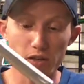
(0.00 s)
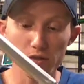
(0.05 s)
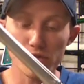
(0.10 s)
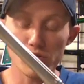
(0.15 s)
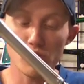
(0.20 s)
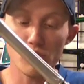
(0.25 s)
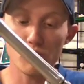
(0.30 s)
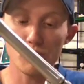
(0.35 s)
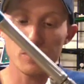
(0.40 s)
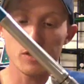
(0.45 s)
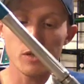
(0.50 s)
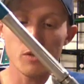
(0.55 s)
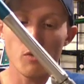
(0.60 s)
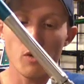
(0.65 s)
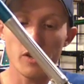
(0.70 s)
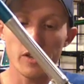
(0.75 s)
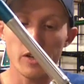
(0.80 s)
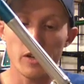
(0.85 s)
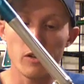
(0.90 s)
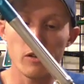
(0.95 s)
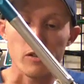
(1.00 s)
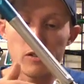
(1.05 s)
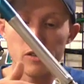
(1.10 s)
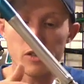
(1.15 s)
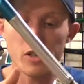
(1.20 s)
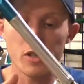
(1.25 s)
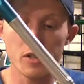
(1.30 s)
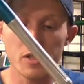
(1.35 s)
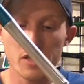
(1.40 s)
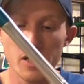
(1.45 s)
There's no reason why they couldn't
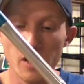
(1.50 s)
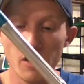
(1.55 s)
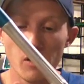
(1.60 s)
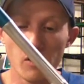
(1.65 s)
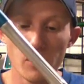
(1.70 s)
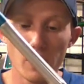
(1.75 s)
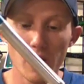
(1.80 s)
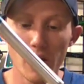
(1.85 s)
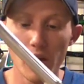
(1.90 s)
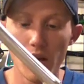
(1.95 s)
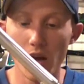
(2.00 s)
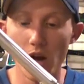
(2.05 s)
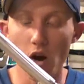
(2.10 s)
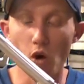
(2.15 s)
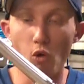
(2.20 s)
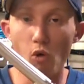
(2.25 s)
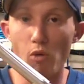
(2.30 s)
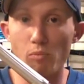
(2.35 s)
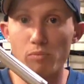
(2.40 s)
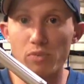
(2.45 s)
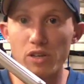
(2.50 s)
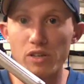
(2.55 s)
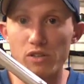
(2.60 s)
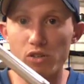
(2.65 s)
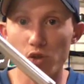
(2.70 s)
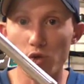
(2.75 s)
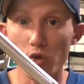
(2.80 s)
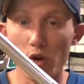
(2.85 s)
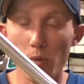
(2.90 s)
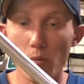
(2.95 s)
just sell a 1-piece
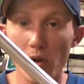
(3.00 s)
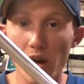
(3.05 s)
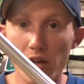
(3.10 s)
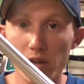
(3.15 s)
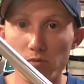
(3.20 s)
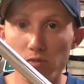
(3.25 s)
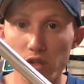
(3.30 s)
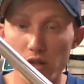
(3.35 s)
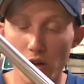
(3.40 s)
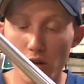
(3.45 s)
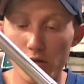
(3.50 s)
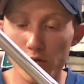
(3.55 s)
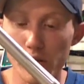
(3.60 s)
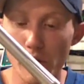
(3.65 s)
grip by themselves.